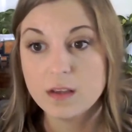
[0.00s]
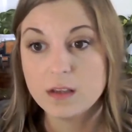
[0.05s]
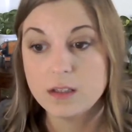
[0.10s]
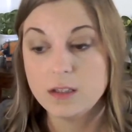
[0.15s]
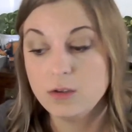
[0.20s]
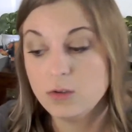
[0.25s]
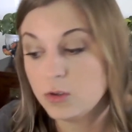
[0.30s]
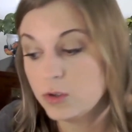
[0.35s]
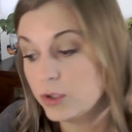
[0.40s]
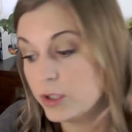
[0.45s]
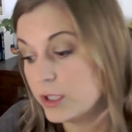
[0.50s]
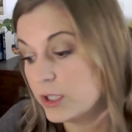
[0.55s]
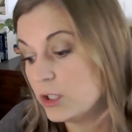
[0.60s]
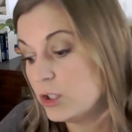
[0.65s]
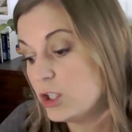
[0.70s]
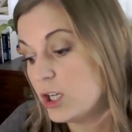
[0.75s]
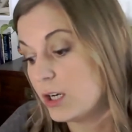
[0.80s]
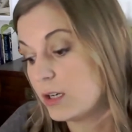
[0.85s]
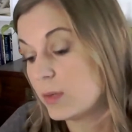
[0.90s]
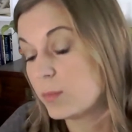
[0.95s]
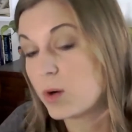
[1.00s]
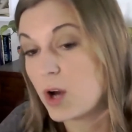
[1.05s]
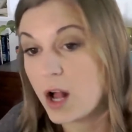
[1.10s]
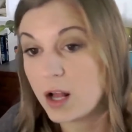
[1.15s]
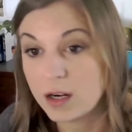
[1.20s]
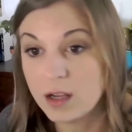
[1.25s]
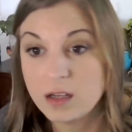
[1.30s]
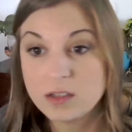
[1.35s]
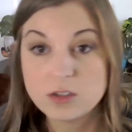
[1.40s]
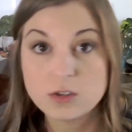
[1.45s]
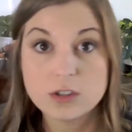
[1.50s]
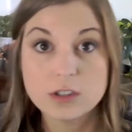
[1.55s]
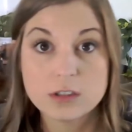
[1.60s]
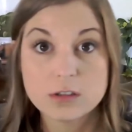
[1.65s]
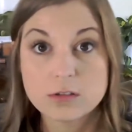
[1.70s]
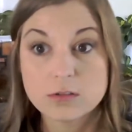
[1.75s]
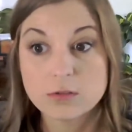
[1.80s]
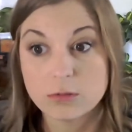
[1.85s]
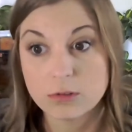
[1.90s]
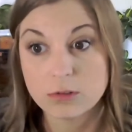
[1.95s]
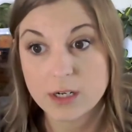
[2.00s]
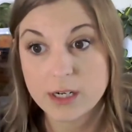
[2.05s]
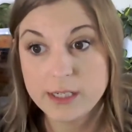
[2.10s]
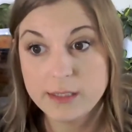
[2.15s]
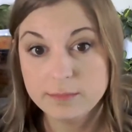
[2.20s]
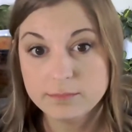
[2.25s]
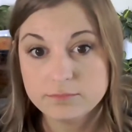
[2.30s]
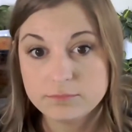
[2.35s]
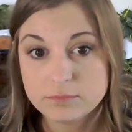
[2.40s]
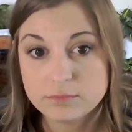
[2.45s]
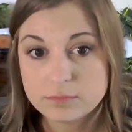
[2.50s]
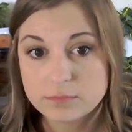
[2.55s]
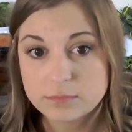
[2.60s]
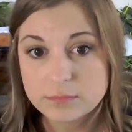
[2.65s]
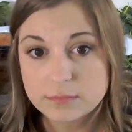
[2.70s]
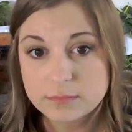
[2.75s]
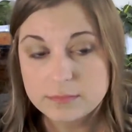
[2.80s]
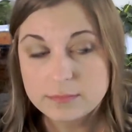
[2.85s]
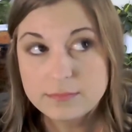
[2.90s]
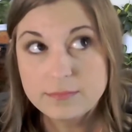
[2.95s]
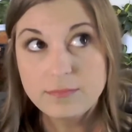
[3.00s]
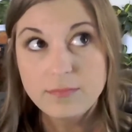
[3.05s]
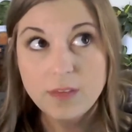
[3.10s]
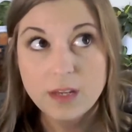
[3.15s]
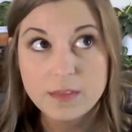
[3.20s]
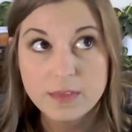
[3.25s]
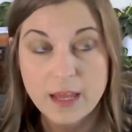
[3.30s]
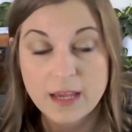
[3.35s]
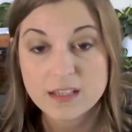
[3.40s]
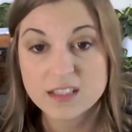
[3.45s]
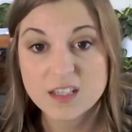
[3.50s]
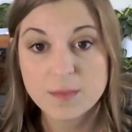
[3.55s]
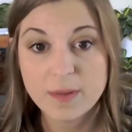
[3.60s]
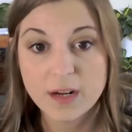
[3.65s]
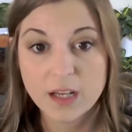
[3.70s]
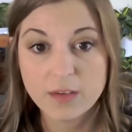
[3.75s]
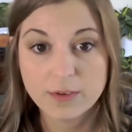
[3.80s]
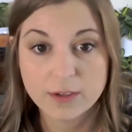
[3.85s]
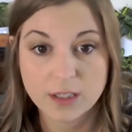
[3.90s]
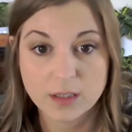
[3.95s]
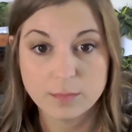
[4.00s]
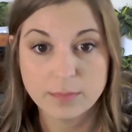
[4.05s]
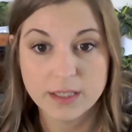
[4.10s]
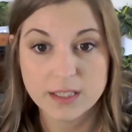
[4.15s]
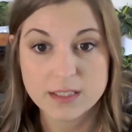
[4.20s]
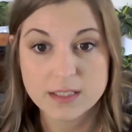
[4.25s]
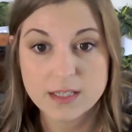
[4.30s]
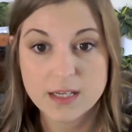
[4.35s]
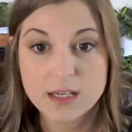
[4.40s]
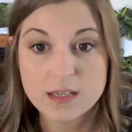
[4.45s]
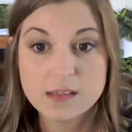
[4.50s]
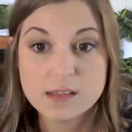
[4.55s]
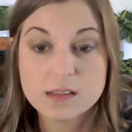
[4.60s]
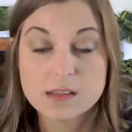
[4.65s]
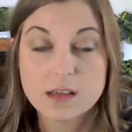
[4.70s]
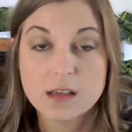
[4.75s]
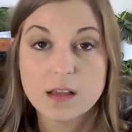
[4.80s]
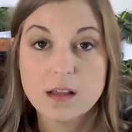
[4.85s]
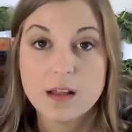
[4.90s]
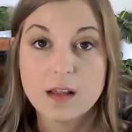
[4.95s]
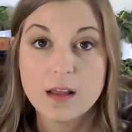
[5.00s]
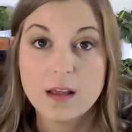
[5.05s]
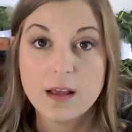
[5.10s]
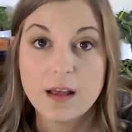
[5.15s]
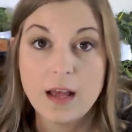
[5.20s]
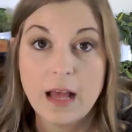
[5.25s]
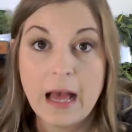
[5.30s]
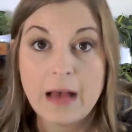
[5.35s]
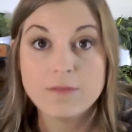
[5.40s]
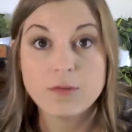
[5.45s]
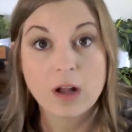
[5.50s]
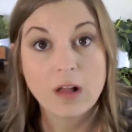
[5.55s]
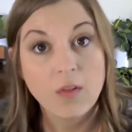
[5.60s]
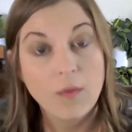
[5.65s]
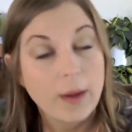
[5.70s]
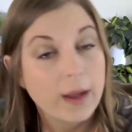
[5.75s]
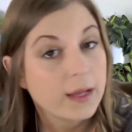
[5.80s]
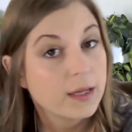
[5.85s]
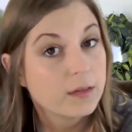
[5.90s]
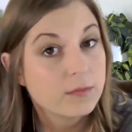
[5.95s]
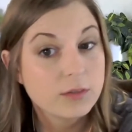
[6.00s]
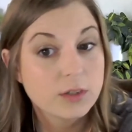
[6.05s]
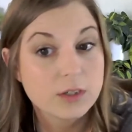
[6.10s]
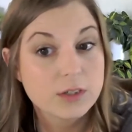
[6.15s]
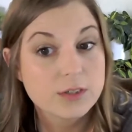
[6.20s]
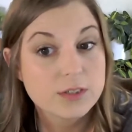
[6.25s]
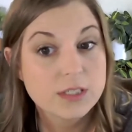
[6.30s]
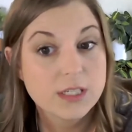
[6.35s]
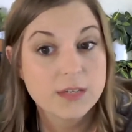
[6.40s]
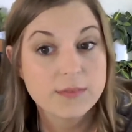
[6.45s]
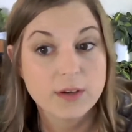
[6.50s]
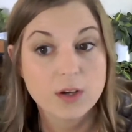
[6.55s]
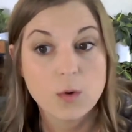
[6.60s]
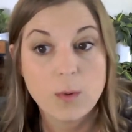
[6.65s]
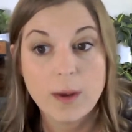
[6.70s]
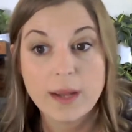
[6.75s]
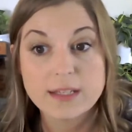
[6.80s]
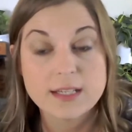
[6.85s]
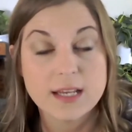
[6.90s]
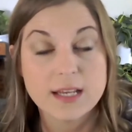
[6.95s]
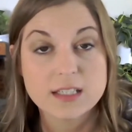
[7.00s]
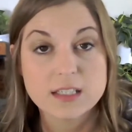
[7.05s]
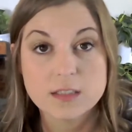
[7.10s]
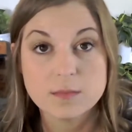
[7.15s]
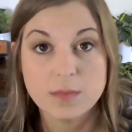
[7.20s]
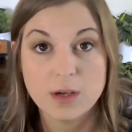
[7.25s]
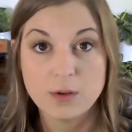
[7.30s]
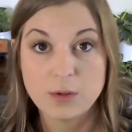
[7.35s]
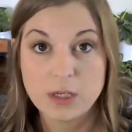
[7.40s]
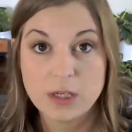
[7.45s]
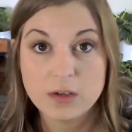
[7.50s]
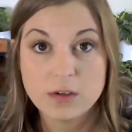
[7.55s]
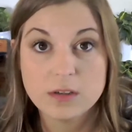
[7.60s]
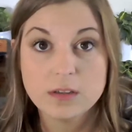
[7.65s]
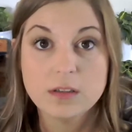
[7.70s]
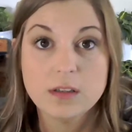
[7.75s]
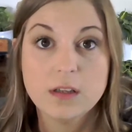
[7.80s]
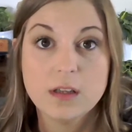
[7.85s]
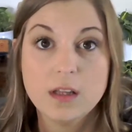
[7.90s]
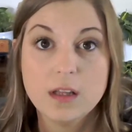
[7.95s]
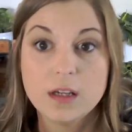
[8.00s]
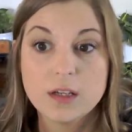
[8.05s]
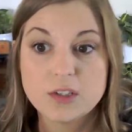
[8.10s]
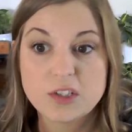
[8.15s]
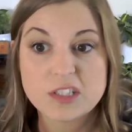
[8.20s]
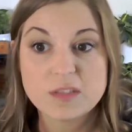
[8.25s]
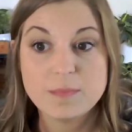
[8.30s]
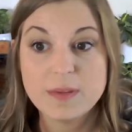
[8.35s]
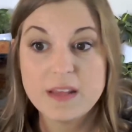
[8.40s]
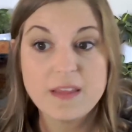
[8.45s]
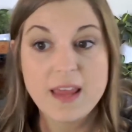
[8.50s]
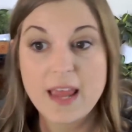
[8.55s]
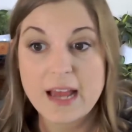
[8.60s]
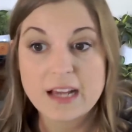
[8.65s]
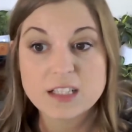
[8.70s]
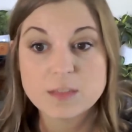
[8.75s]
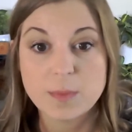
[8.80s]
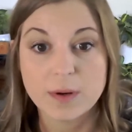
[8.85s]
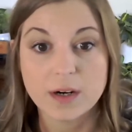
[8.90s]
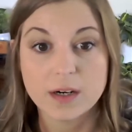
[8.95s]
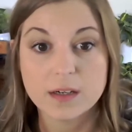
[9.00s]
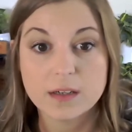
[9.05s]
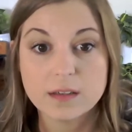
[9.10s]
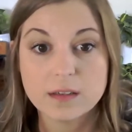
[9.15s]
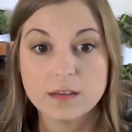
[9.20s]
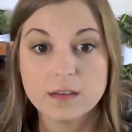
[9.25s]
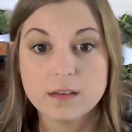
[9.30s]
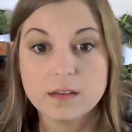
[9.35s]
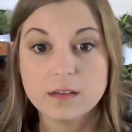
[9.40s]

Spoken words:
You could share a product or a story, thank somebody for their business, have a client of yours give a quick testimonial. Just be the expert.